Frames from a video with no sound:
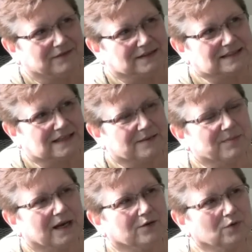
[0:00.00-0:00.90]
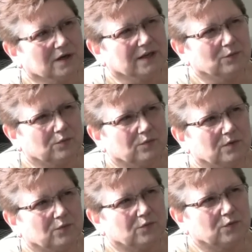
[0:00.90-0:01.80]
obviously, but I really
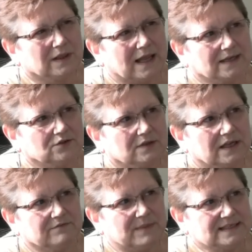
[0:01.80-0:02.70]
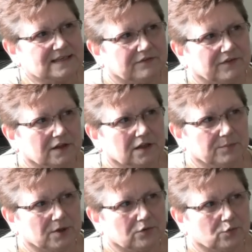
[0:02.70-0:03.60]
would like to give myself a little
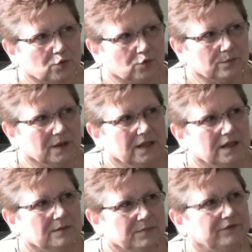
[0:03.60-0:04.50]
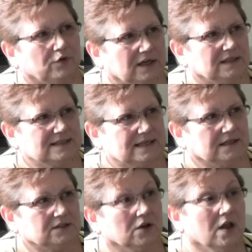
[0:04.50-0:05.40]
bit of room before I
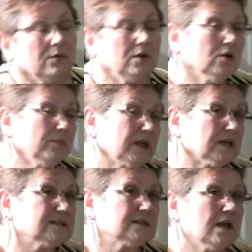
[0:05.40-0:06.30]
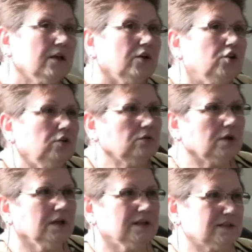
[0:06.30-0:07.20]
decide to, you know, because you
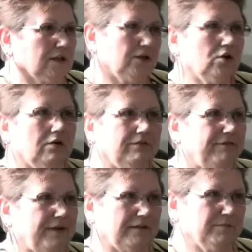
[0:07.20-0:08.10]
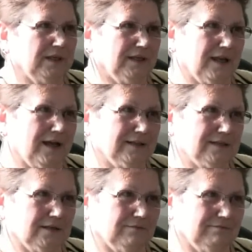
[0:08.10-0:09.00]
can easily go 5 mini lots
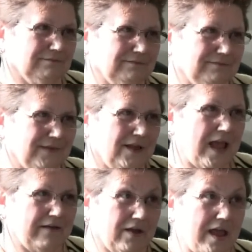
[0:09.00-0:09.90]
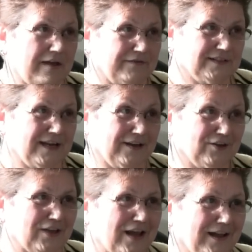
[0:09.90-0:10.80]
and have a half a
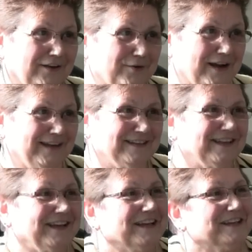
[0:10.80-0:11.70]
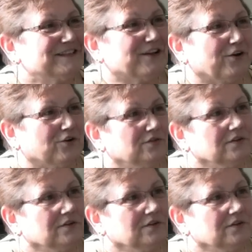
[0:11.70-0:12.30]
standard lot, right? So